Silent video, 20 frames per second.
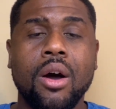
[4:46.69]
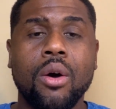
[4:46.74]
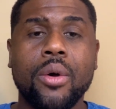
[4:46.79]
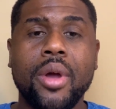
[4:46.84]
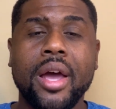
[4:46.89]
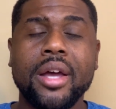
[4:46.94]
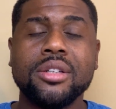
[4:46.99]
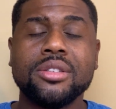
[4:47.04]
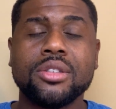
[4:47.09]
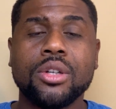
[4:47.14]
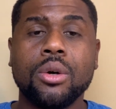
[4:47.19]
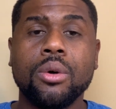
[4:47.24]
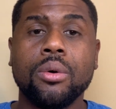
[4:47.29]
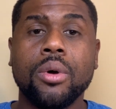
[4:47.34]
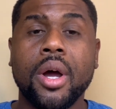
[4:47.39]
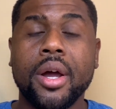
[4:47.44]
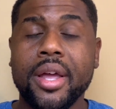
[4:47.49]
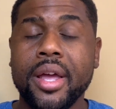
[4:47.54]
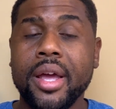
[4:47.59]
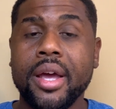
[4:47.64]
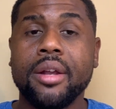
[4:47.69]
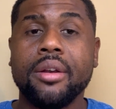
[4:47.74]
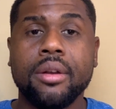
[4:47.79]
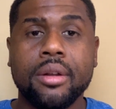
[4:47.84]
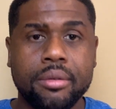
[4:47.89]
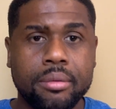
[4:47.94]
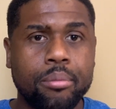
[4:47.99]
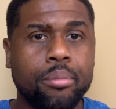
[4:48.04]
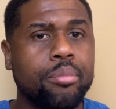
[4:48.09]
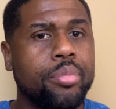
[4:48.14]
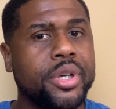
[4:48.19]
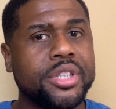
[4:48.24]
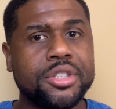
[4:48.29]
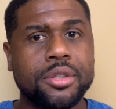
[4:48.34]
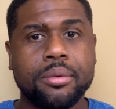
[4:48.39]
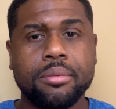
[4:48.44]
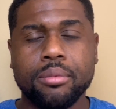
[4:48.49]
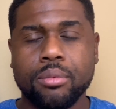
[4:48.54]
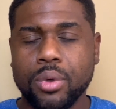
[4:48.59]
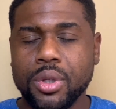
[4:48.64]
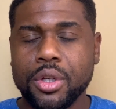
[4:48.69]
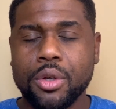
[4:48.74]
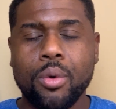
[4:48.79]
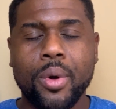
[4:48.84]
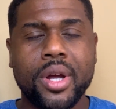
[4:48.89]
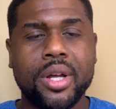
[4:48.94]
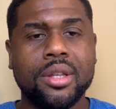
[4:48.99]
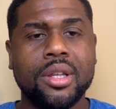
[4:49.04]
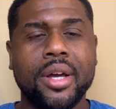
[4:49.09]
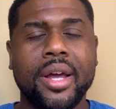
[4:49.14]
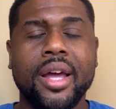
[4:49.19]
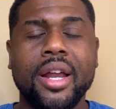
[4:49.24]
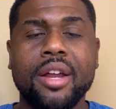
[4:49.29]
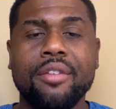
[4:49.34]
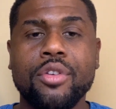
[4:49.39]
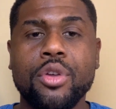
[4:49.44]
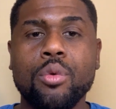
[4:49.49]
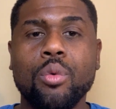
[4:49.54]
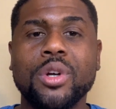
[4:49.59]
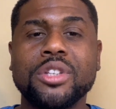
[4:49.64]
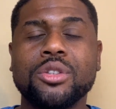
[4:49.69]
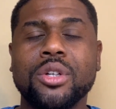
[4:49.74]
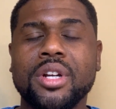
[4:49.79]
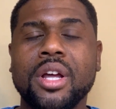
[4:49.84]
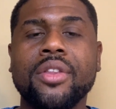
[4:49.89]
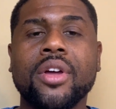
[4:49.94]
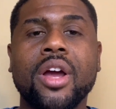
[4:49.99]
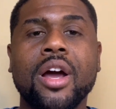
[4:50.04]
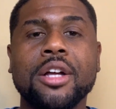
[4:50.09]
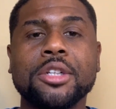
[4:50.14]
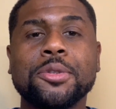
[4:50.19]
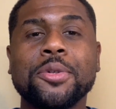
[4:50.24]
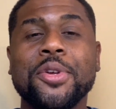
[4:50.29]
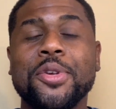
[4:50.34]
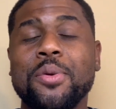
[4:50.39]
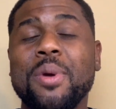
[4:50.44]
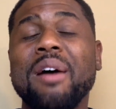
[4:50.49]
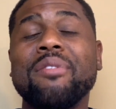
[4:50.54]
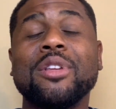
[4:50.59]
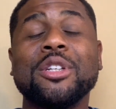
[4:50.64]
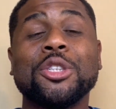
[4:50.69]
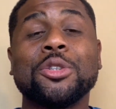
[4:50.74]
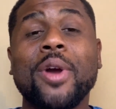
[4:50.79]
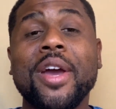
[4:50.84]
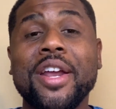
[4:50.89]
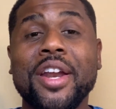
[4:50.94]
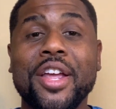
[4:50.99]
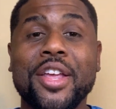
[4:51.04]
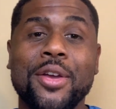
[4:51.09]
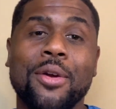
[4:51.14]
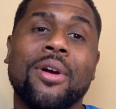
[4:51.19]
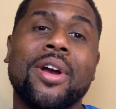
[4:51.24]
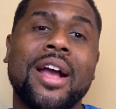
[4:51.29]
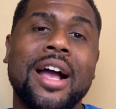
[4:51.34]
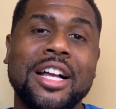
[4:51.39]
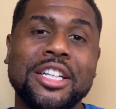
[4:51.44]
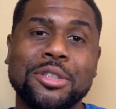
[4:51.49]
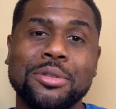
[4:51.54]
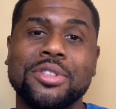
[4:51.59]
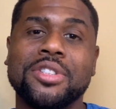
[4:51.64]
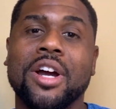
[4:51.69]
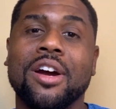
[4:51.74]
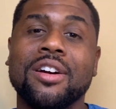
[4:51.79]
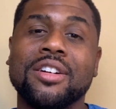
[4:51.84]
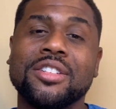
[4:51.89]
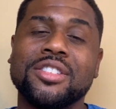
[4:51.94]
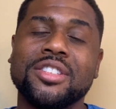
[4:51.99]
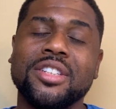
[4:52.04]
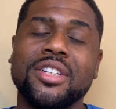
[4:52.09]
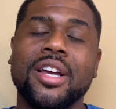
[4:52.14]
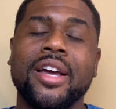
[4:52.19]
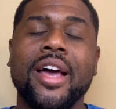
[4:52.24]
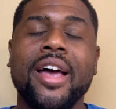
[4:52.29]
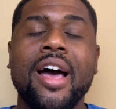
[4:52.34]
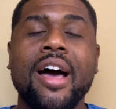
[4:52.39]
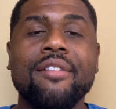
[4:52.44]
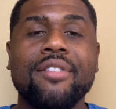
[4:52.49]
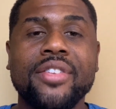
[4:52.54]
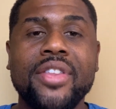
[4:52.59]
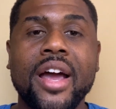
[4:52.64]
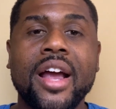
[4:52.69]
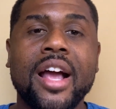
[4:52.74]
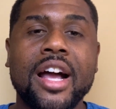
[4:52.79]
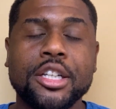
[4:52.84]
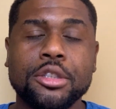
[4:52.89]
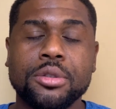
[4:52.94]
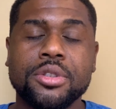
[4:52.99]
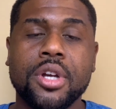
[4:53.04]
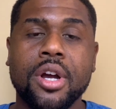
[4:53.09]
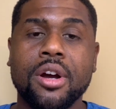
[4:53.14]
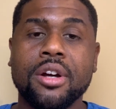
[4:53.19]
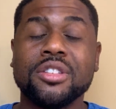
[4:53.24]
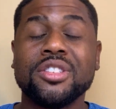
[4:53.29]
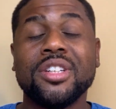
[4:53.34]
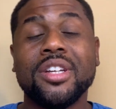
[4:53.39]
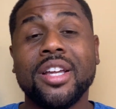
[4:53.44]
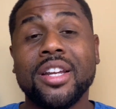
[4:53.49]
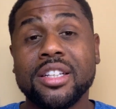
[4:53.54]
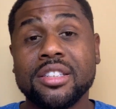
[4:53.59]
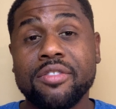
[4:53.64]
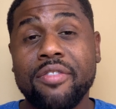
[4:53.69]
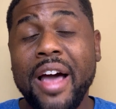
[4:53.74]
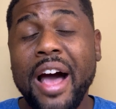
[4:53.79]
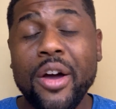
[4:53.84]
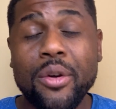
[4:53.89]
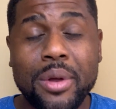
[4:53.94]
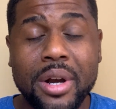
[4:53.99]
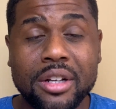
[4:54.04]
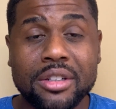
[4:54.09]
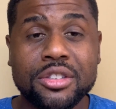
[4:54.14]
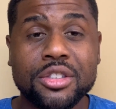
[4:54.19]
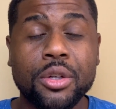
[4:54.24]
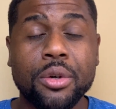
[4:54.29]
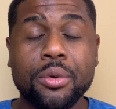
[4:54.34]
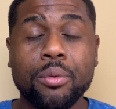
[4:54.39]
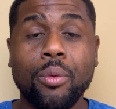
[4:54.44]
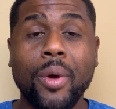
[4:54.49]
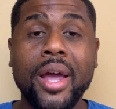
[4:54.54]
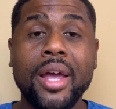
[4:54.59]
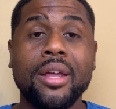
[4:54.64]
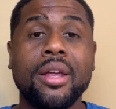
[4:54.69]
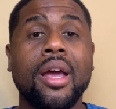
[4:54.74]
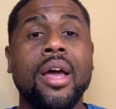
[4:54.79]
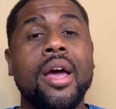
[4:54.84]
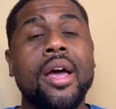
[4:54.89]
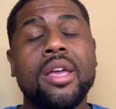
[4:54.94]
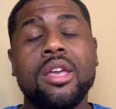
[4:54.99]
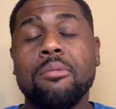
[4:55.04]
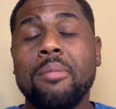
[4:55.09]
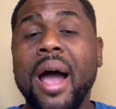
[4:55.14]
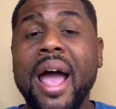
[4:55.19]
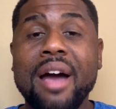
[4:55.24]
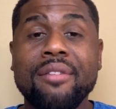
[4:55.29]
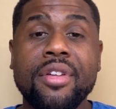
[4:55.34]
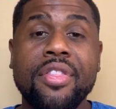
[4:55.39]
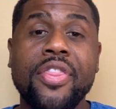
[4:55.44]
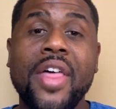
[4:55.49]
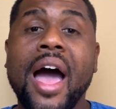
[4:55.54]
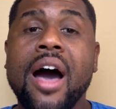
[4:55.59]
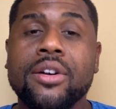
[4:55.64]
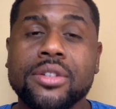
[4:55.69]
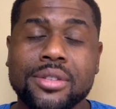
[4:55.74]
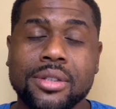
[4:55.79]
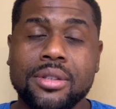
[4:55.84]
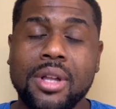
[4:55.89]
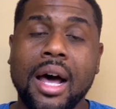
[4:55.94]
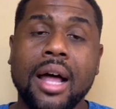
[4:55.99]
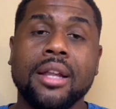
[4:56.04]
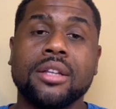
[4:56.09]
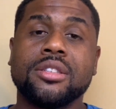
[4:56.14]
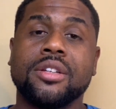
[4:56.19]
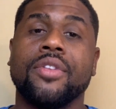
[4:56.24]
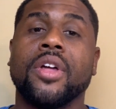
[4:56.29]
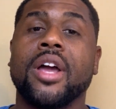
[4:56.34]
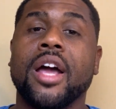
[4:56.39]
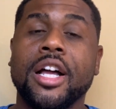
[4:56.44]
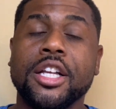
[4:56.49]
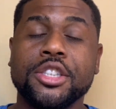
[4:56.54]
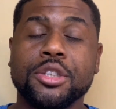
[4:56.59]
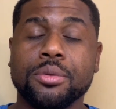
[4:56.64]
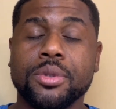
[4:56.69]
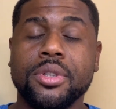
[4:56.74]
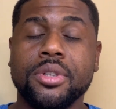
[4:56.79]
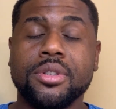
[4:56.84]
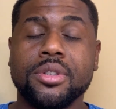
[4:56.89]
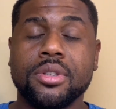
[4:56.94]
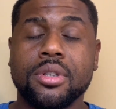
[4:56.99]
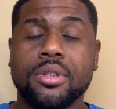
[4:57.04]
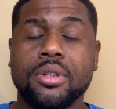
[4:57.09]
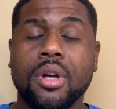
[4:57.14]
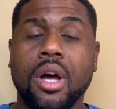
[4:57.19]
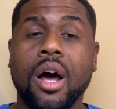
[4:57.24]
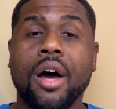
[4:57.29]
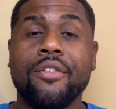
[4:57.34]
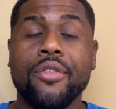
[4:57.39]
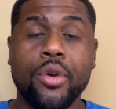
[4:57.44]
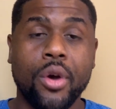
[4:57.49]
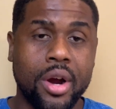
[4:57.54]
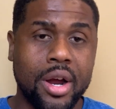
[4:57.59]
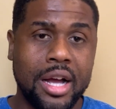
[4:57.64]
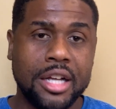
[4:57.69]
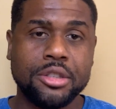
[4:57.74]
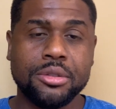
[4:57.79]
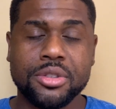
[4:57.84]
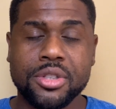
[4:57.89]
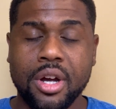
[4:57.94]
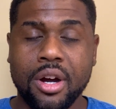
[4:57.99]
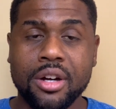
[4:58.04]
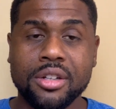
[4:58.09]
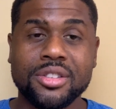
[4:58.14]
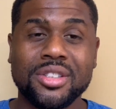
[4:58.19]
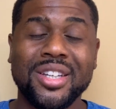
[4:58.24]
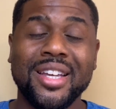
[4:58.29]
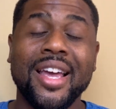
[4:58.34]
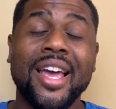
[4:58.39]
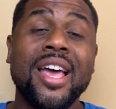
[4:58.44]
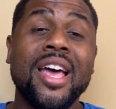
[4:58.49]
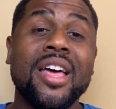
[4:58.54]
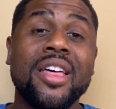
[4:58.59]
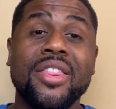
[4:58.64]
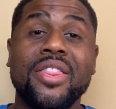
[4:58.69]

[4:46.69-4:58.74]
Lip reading: Okay, so again, put you really quick and look at it. If you went to another country, you have to trade in your country's currency for that country's currency, and it's valued at a certain rate. You might have $1,000 of your country's currency.